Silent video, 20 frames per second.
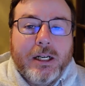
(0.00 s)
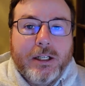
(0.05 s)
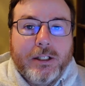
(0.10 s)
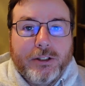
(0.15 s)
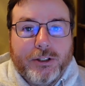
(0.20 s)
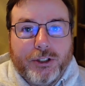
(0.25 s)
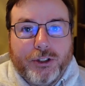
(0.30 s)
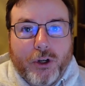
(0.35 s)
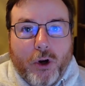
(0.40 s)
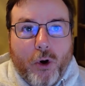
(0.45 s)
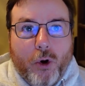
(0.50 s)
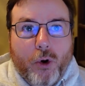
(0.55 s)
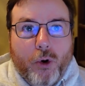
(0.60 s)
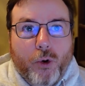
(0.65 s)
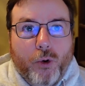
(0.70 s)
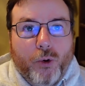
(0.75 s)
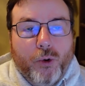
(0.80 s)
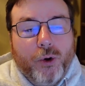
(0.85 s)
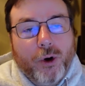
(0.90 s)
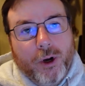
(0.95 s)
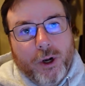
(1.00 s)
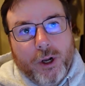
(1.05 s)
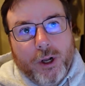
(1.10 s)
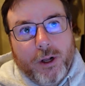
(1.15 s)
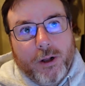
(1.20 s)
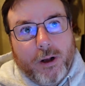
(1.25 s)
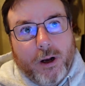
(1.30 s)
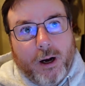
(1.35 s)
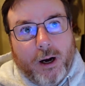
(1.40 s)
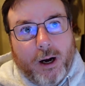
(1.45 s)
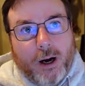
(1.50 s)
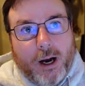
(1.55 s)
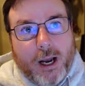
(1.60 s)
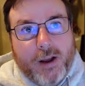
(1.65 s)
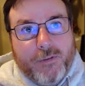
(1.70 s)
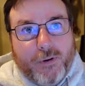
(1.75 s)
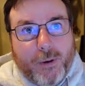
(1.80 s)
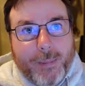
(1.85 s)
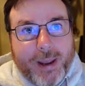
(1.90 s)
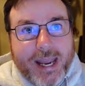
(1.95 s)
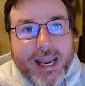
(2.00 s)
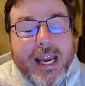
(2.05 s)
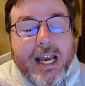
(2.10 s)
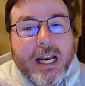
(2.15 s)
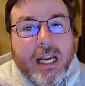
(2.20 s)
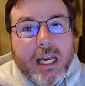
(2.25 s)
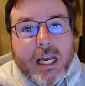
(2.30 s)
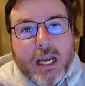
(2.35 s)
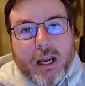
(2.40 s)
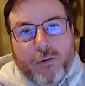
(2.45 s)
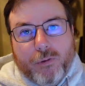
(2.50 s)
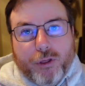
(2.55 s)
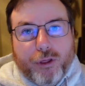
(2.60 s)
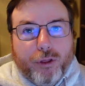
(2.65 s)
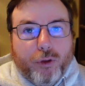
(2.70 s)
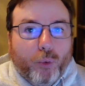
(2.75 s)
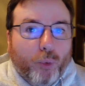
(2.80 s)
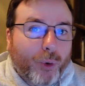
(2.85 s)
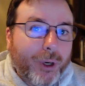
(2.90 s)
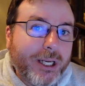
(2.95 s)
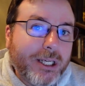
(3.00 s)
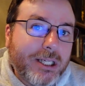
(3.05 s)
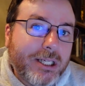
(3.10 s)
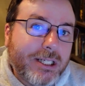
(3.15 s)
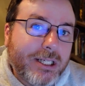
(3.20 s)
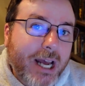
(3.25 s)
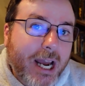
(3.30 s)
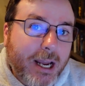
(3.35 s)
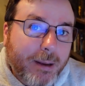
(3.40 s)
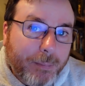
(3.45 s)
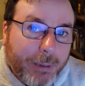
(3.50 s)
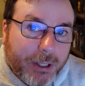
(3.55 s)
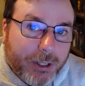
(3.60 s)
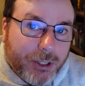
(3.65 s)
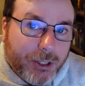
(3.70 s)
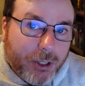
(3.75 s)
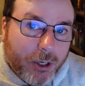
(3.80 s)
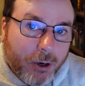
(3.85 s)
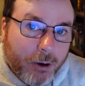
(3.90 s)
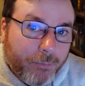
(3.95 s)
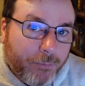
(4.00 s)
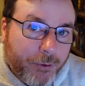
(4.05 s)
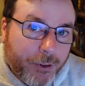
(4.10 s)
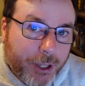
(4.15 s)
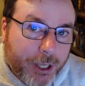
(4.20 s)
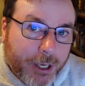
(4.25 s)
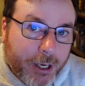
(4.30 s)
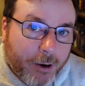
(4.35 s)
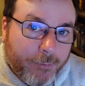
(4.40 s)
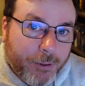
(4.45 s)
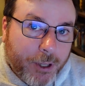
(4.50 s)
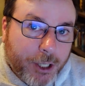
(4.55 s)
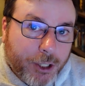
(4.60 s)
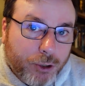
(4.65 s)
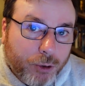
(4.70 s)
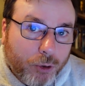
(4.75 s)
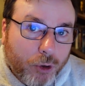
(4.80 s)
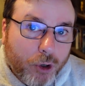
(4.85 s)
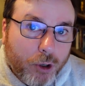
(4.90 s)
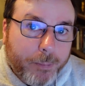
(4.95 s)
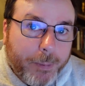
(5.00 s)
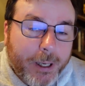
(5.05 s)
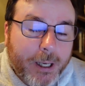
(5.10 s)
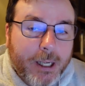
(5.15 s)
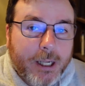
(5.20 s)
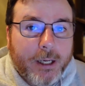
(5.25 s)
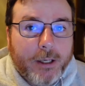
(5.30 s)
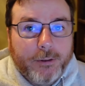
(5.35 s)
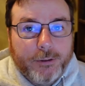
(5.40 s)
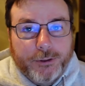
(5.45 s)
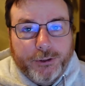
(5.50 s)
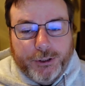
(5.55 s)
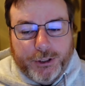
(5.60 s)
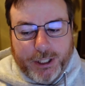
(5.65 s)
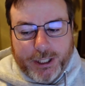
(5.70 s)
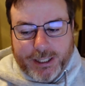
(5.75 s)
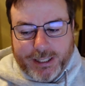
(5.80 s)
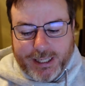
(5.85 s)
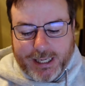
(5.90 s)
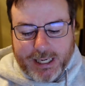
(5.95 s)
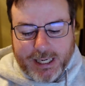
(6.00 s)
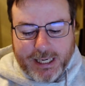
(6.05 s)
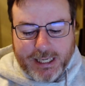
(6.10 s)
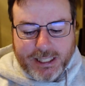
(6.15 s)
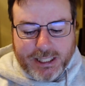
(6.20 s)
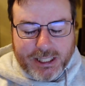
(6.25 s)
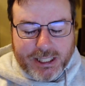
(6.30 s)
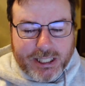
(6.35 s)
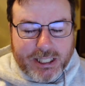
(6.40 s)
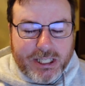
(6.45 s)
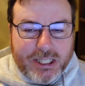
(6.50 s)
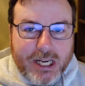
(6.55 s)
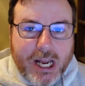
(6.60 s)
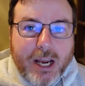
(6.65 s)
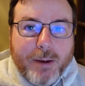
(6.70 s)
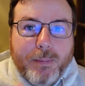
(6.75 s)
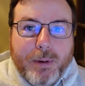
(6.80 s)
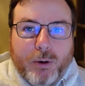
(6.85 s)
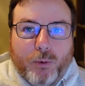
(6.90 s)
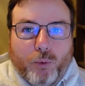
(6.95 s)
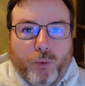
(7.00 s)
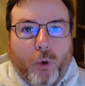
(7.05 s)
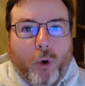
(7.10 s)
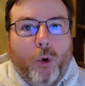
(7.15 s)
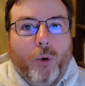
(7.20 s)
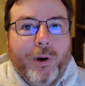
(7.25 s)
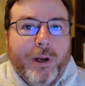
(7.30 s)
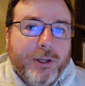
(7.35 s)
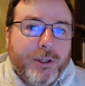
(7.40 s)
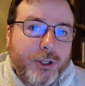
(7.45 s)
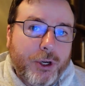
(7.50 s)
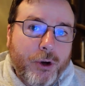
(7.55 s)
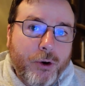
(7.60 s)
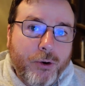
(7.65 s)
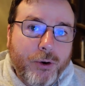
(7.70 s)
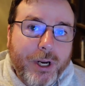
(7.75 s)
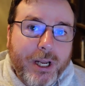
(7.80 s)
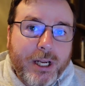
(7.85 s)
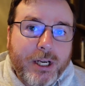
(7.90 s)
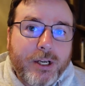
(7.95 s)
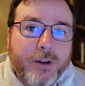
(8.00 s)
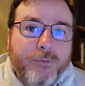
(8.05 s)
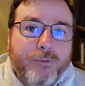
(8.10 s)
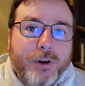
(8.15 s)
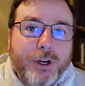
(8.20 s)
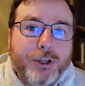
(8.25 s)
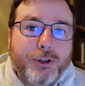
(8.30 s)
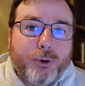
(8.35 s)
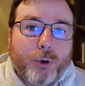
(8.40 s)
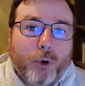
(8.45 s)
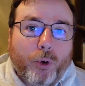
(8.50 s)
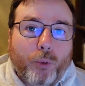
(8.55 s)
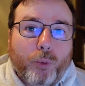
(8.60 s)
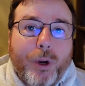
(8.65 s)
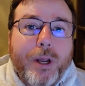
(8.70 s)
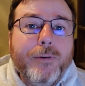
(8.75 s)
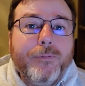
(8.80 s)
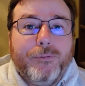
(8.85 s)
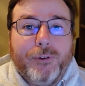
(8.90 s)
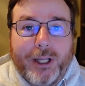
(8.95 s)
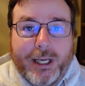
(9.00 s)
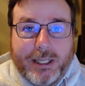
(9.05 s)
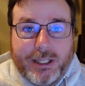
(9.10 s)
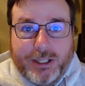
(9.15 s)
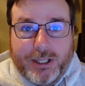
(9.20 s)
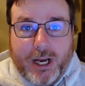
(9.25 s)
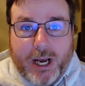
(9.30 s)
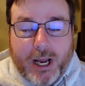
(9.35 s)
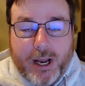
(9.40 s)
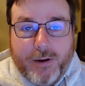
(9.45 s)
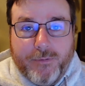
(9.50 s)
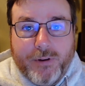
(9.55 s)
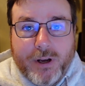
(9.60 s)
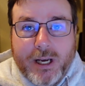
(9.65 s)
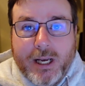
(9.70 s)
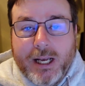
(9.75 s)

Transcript: So if I'm hitting three segments of the troop, does each segment roll its own individual reflex save?